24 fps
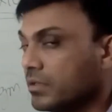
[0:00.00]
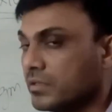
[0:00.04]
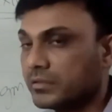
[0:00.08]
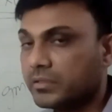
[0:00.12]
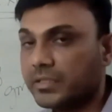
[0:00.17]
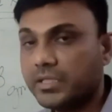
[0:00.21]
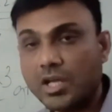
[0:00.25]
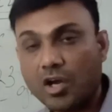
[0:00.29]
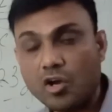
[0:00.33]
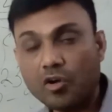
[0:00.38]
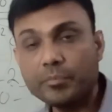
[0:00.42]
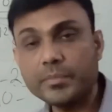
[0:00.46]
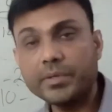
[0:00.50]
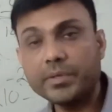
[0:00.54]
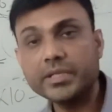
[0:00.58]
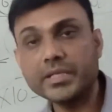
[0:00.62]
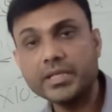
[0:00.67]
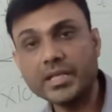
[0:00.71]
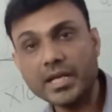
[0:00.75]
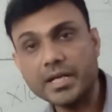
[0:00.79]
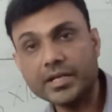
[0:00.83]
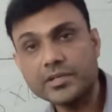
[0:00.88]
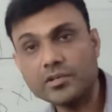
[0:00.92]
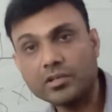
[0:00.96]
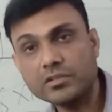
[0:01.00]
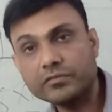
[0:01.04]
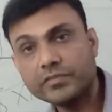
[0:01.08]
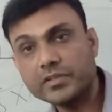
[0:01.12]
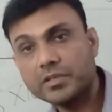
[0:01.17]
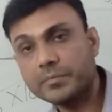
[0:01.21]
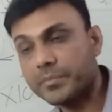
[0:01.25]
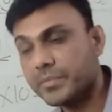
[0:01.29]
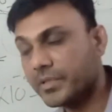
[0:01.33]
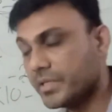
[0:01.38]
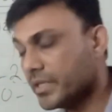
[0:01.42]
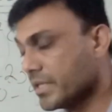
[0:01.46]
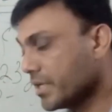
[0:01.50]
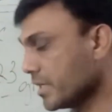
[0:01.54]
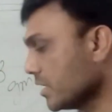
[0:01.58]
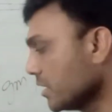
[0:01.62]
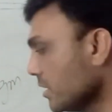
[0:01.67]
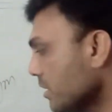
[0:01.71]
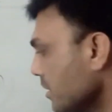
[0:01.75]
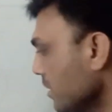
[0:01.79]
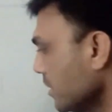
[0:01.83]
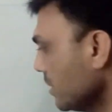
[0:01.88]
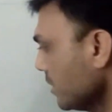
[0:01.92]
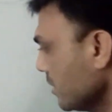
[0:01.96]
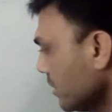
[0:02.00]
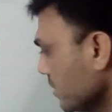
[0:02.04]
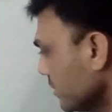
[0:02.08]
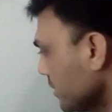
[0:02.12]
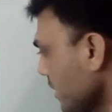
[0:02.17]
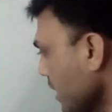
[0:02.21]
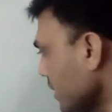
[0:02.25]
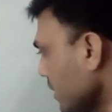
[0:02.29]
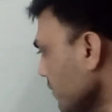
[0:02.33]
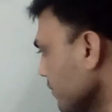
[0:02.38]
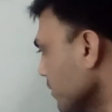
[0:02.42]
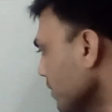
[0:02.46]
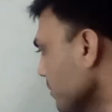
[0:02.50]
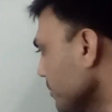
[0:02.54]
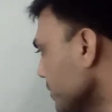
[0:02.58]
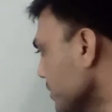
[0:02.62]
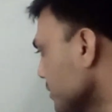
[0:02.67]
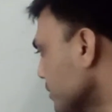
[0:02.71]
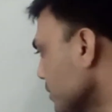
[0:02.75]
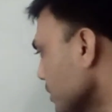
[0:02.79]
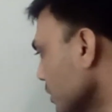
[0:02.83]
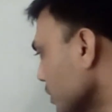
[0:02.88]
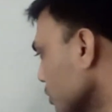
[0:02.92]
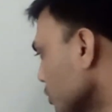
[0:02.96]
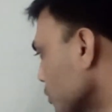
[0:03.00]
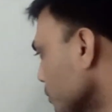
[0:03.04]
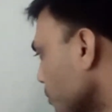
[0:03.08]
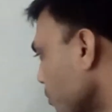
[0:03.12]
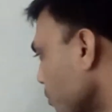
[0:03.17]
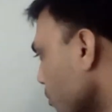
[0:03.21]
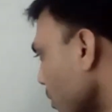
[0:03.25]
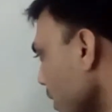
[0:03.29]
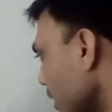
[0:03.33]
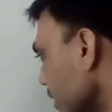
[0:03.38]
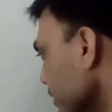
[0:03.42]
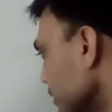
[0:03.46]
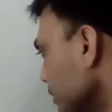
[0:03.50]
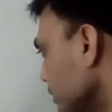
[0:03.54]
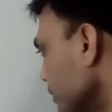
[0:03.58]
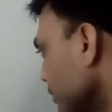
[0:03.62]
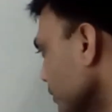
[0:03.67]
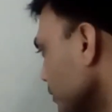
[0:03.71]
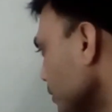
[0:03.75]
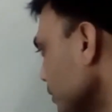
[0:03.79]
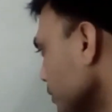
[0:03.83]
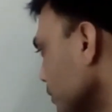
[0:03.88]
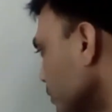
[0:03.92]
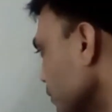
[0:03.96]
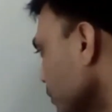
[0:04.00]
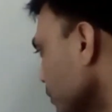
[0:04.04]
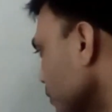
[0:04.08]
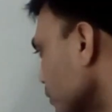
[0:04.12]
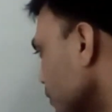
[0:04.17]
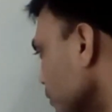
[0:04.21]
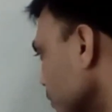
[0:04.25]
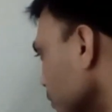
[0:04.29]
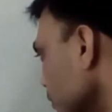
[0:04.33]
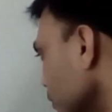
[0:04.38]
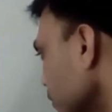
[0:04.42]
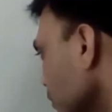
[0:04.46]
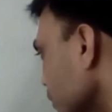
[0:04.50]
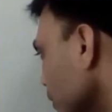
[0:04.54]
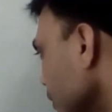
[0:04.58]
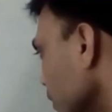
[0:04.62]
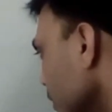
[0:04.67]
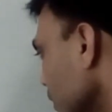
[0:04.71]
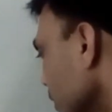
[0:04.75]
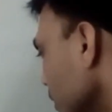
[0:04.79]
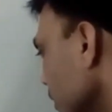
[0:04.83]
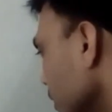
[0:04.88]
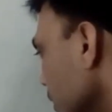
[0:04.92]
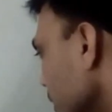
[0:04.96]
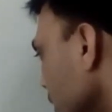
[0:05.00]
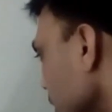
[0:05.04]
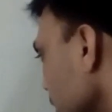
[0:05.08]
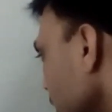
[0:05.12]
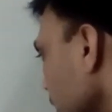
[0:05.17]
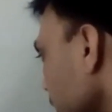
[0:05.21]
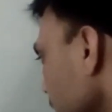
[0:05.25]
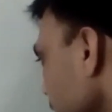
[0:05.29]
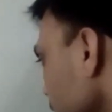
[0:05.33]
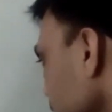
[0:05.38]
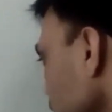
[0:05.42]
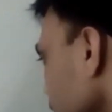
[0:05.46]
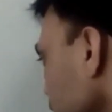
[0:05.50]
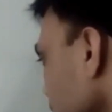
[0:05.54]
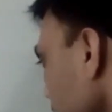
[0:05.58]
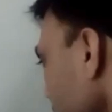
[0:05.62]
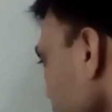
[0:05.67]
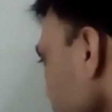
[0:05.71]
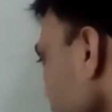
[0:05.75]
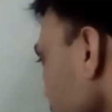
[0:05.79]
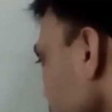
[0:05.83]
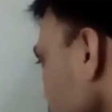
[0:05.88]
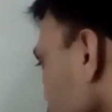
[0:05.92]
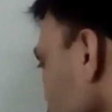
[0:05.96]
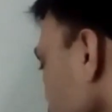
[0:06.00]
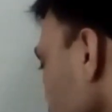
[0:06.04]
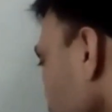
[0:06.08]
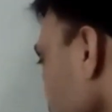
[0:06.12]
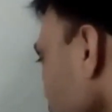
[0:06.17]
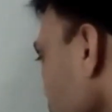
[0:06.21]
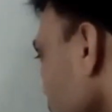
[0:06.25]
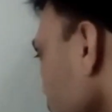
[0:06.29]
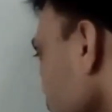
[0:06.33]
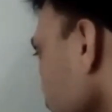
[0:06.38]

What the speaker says: then how many electrons will be there? There will be 6.022 into 10 raised to power